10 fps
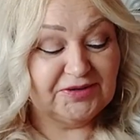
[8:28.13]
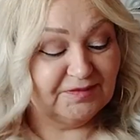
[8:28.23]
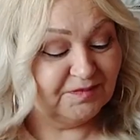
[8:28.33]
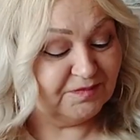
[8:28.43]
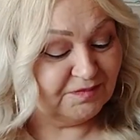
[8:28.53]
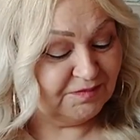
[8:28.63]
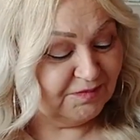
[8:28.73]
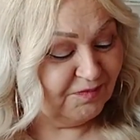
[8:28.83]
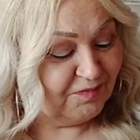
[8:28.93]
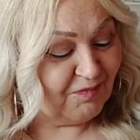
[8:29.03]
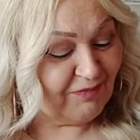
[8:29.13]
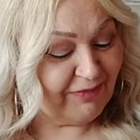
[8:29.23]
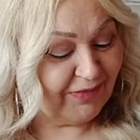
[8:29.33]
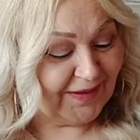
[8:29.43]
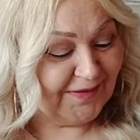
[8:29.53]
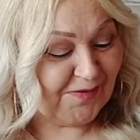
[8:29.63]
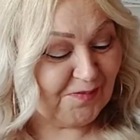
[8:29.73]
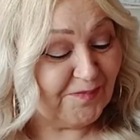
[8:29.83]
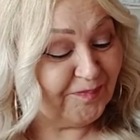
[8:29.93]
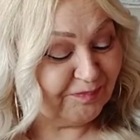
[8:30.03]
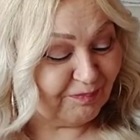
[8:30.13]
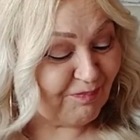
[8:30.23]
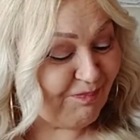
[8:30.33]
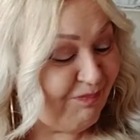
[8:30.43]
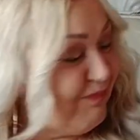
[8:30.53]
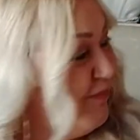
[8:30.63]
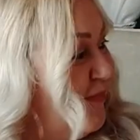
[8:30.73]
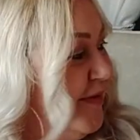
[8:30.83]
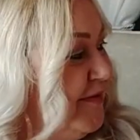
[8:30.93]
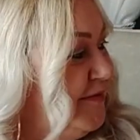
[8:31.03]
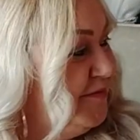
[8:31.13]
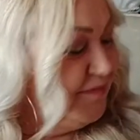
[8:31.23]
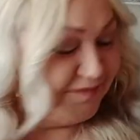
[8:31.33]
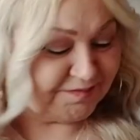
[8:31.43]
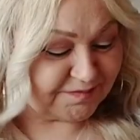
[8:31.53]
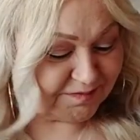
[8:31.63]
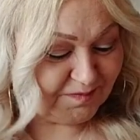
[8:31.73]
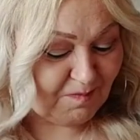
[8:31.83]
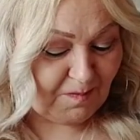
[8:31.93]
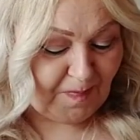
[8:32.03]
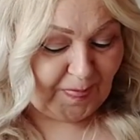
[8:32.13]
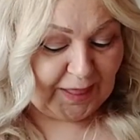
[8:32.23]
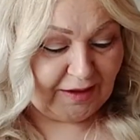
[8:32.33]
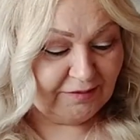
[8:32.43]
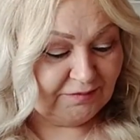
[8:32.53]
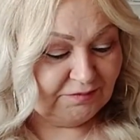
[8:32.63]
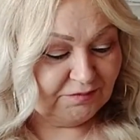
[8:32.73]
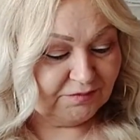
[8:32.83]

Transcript: You know, abuse, torture, never mind. If I had to pick one, I would pick the one I've just had, the middle one.